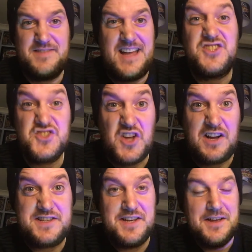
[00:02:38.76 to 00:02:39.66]
that
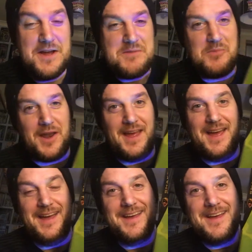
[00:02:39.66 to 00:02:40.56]
sucked. But
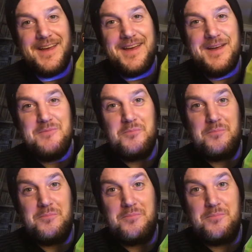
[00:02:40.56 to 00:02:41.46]

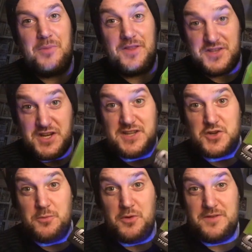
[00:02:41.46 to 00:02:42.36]
the G.I.
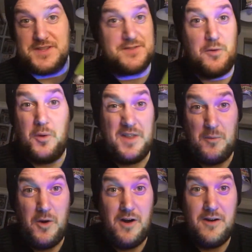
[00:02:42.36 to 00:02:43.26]
Joe movies, for what they
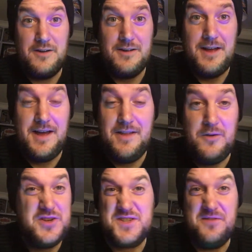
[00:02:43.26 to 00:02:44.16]
were
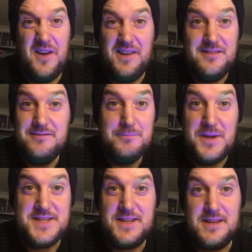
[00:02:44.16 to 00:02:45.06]
just fun.
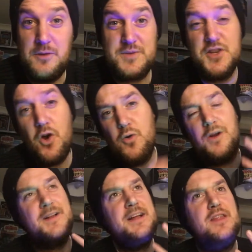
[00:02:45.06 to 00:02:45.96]
Basically, there was
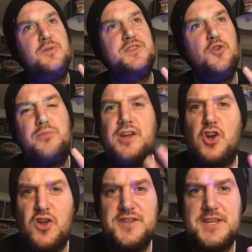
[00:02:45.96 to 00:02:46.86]
no
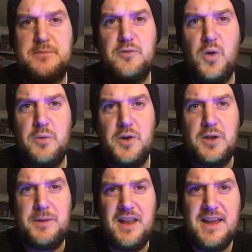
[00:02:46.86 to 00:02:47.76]
pre-concept of what they were
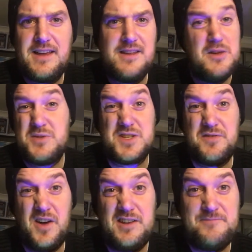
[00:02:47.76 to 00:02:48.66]
going to be like. They were
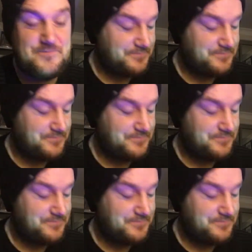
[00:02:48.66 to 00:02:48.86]
just fun.